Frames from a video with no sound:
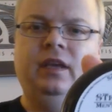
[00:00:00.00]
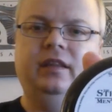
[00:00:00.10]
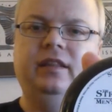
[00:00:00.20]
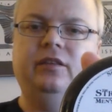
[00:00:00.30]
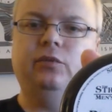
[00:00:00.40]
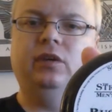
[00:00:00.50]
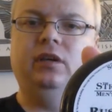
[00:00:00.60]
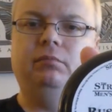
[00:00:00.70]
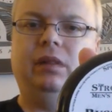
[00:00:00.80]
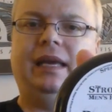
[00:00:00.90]
and this
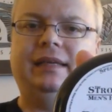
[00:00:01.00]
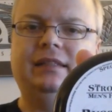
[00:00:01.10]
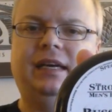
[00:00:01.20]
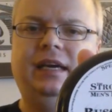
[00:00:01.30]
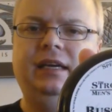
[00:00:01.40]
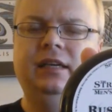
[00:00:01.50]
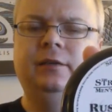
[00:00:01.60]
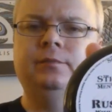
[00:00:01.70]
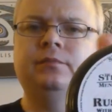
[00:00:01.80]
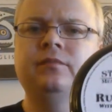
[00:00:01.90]
one, Black Tie.
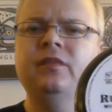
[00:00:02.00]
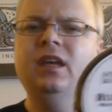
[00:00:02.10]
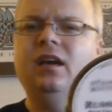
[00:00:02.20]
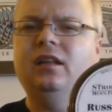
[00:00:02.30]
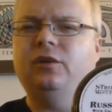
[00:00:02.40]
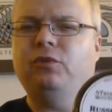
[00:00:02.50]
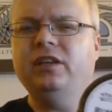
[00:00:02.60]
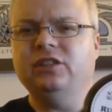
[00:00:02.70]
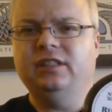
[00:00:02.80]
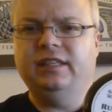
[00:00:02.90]
Uh, the
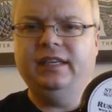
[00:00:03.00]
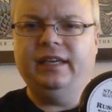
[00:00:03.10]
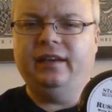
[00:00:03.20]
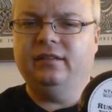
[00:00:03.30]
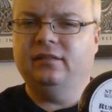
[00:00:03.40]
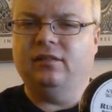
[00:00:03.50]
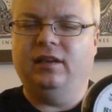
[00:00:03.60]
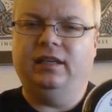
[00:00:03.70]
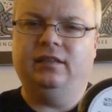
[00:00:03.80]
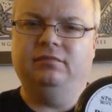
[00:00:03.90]
Russian Tea has
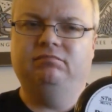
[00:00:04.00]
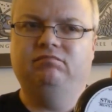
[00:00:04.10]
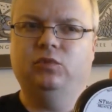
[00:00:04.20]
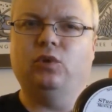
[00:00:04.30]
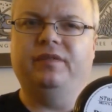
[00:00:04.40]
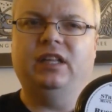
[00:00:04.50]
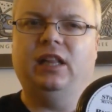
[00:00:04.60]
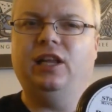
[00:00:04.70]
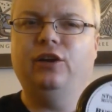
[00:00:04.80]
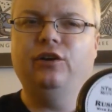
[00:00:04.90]
like sort of
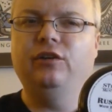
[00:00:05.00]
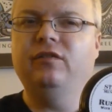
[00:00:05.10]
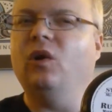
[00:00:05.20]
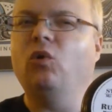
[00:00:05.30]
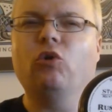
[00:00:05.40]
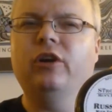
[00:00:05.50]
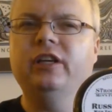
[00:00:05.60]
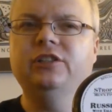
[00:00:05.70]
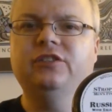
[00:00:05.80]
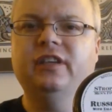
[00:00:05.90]
clove,
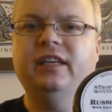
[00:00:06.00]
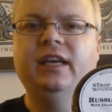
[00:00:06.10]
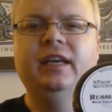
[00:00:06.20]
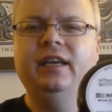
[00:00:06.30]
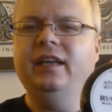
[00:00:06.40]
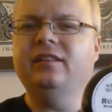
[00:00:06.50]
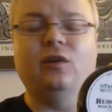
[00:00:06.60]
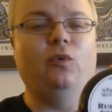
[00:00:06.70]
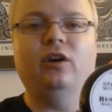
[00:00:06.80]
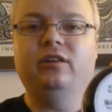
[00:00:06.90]
orange scent. It's
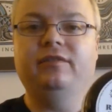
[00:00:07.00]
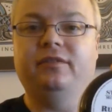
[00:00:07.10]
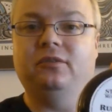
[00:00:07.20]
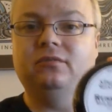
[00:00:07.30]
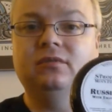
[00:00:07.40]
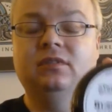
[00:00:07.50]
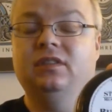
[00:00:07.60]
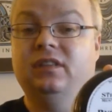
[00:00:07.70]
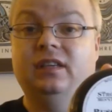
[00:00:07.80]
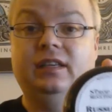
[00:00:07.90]
a wonderful
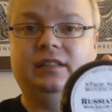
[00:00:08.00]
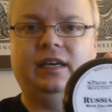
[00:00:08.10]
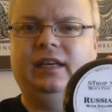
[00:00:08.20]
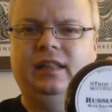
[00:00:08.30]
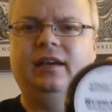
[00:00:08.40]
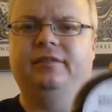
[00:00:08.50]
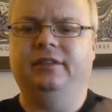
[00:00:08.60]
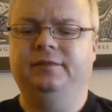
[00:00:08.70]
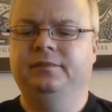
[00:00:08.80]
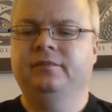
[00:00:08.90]
scent. I love
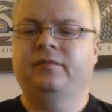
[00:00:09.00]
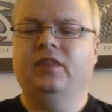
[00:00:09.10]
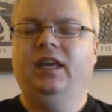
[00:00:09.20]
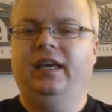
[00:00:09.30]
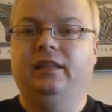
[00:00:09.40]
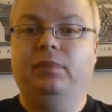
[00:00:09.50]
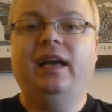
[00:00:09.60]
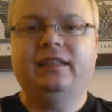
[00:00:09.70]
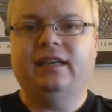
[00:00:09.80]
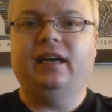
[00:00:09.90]
it. And the
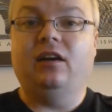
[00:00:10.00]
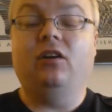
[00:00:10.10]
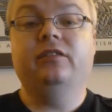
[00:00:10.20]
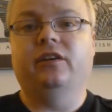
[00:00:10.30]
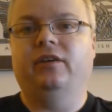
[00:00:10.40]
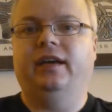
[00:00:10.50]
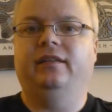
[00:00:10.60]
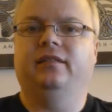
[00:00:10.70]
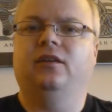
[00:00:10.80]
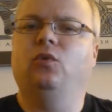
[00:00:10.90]
Black Tie also
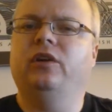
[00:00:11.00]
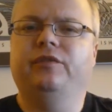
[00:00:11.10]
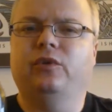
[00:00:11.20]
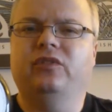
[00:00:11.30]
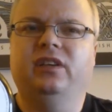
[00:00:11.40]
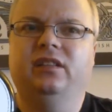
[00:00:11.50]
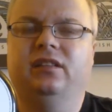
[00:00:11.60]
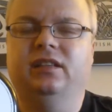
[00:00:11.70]
has a wonderful scent.